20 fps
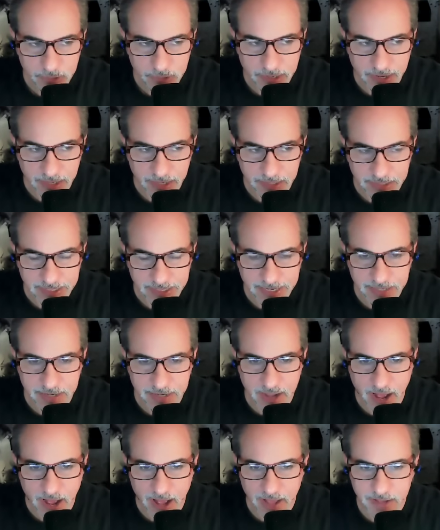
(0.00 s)
lead
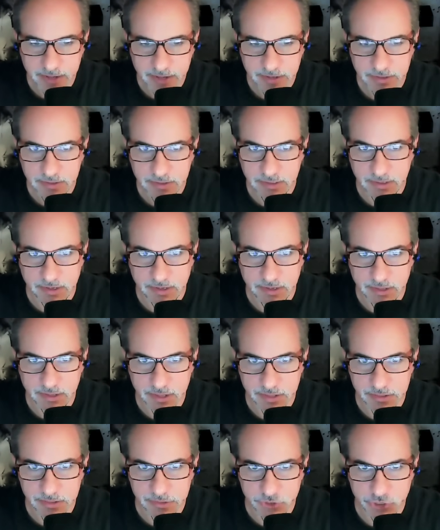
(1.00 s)
guy,
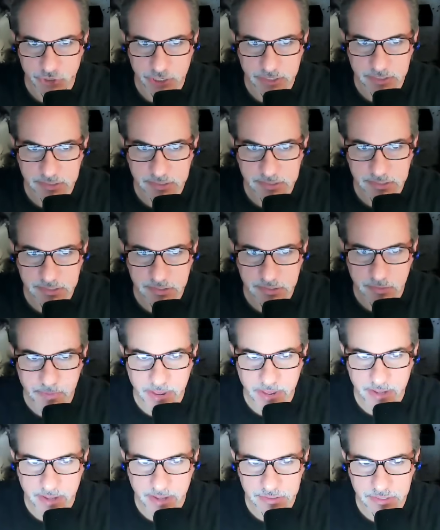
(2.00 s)
the genius in the
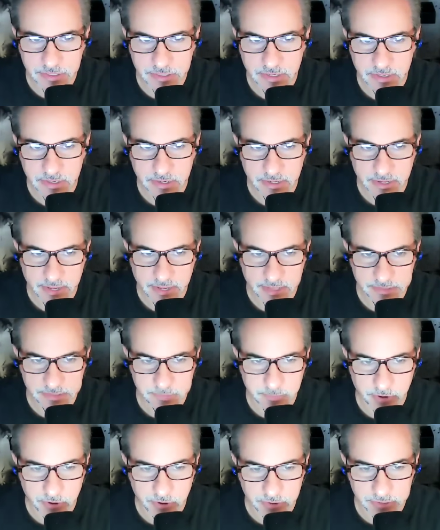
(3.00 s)
band, has
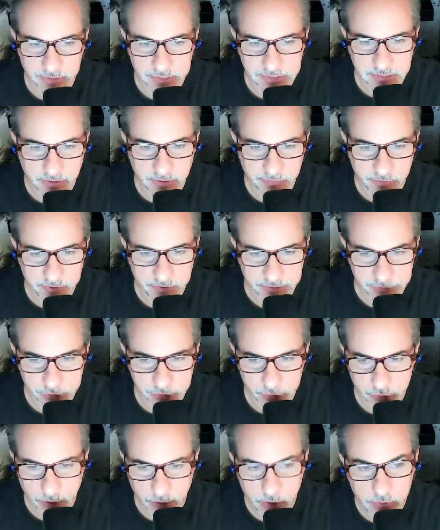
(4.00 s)
apparently suffered a
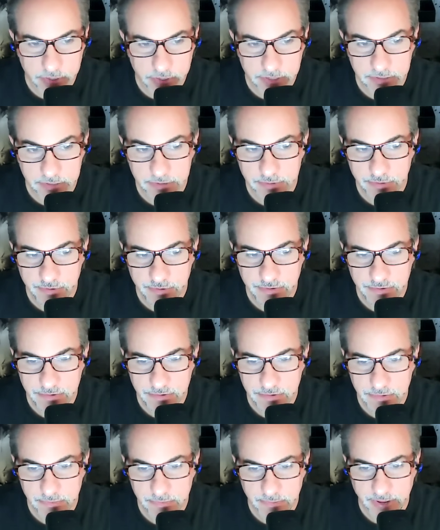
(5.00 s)
stroke
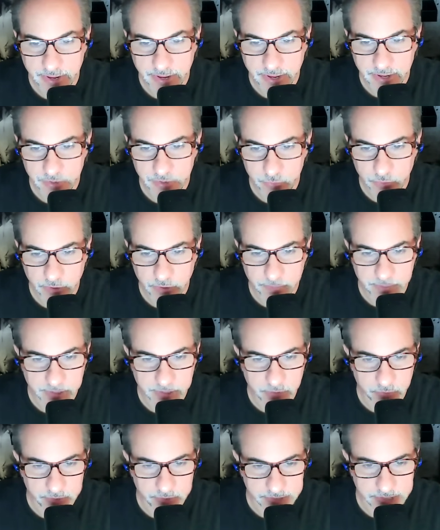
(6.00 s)
and will
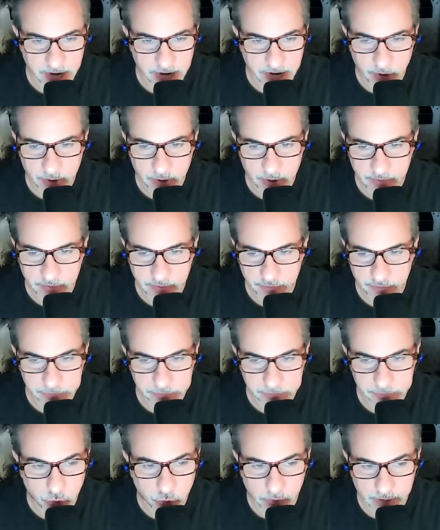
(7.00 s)
be retiring from
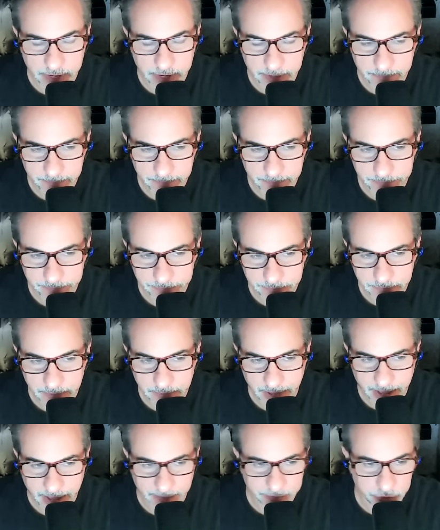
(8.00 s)
touring
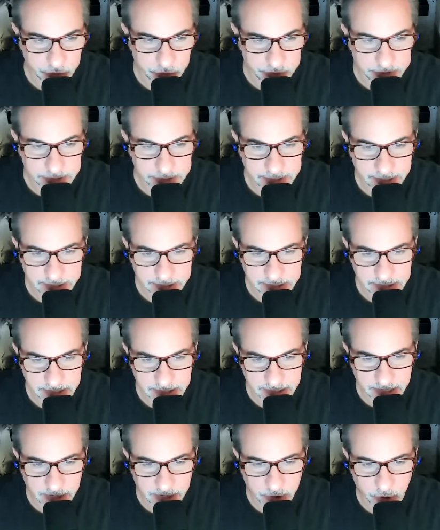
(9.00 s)
after 60
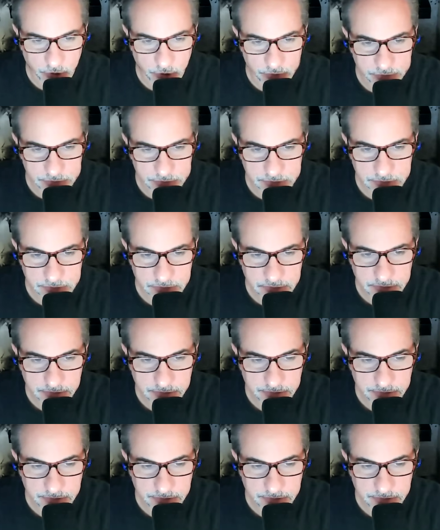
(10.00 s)
years.